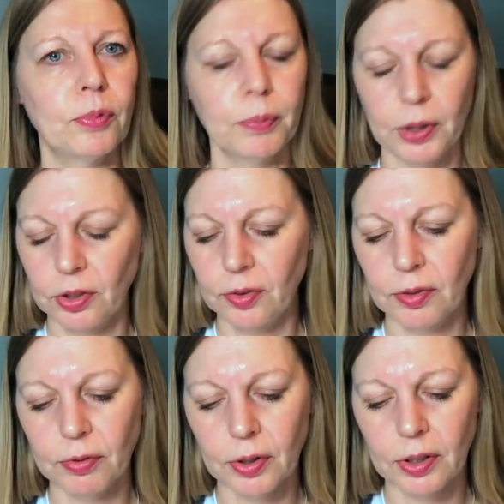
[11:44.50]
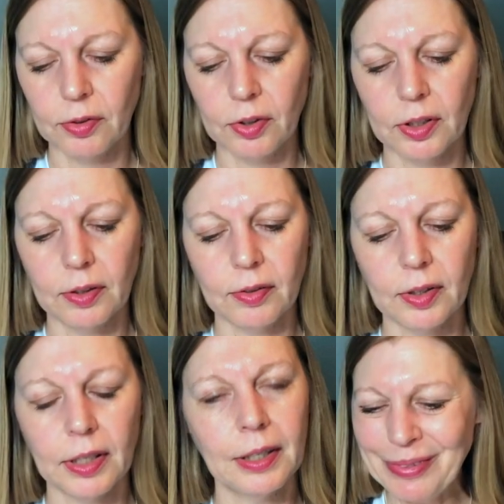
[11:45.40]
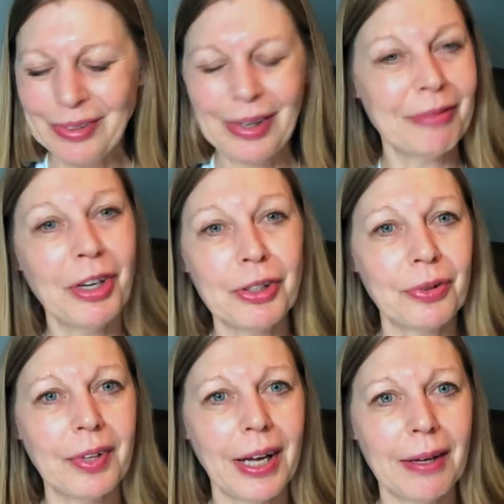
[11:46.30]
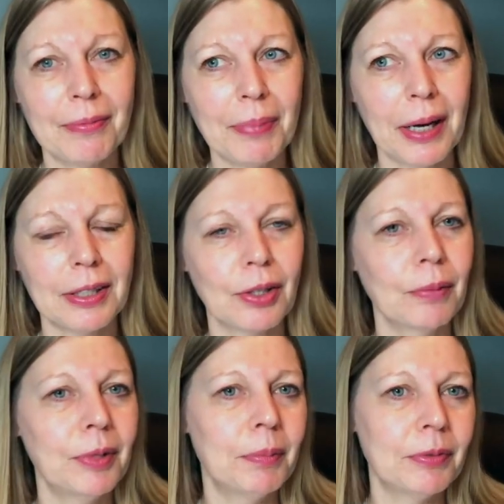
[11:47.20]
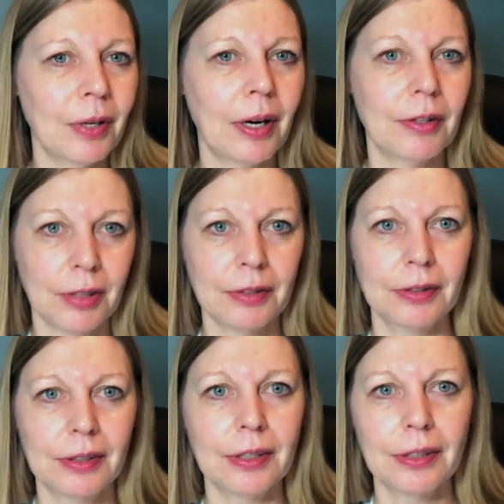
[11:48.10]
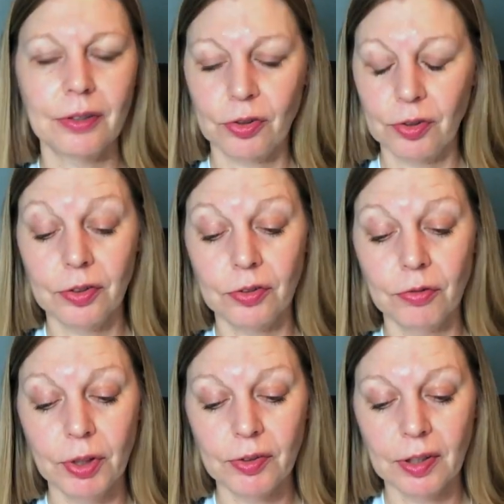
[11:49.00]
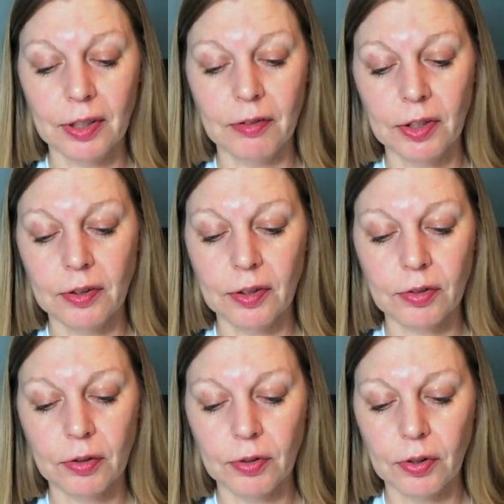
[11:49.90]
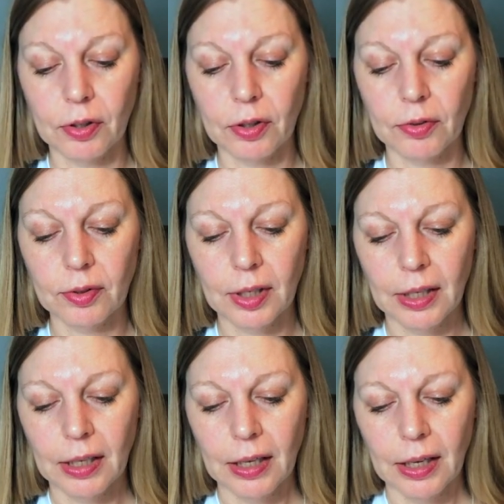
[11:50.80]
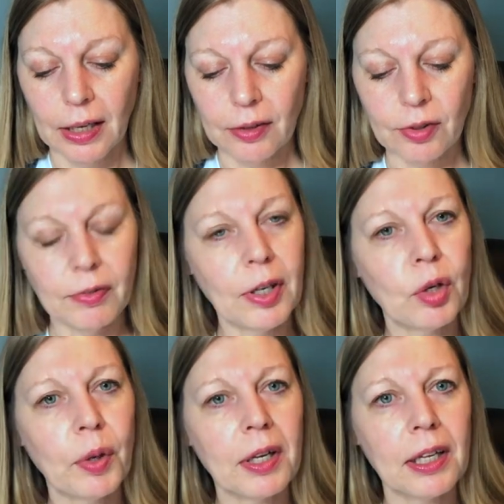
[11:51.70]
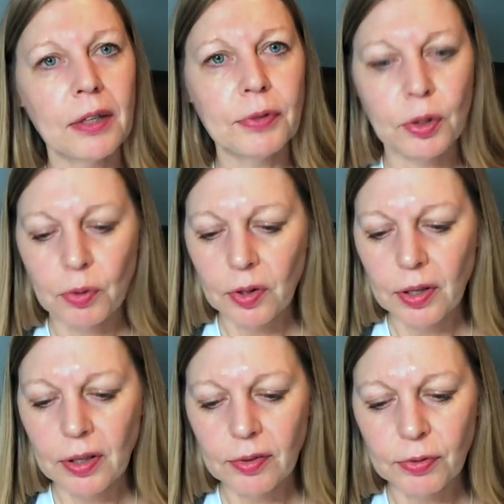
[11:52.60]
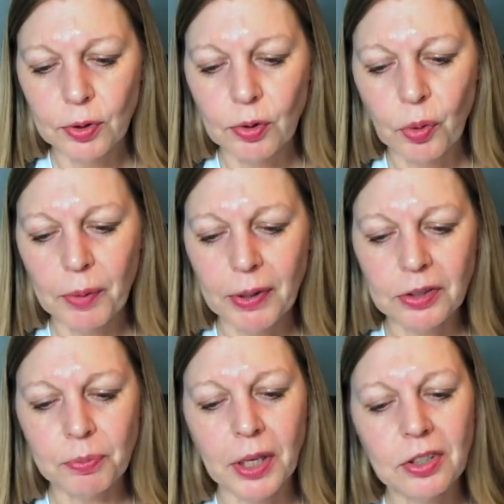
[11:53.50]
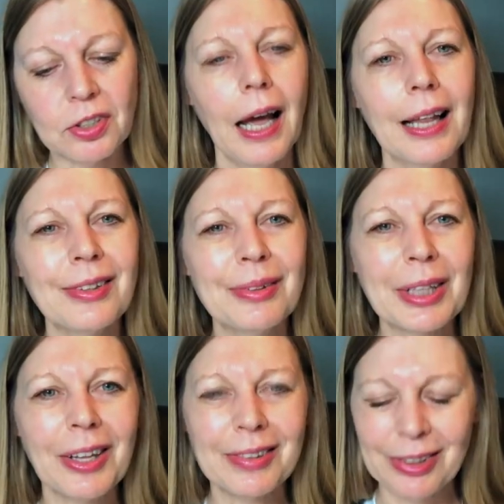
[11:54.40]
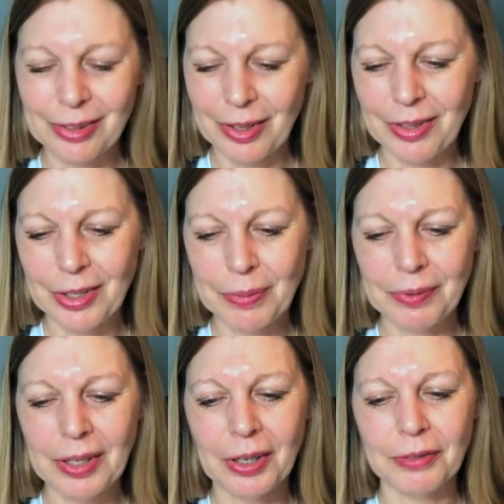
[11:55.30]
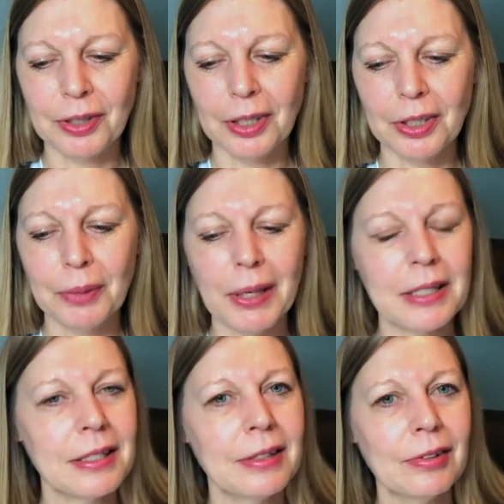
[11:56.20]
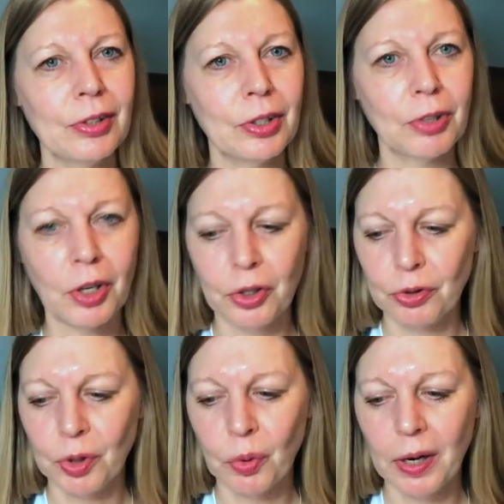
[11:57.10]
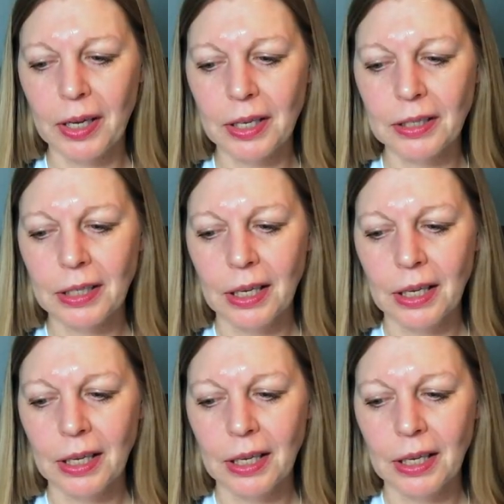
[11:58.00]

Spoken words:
some pictures in for you so you can see. So I've not used their pattern company before. I did just recently discover those. So very quickly, a few others, a few quick mentions. Ellen's Closet has got 30% off all her patterns, no code required.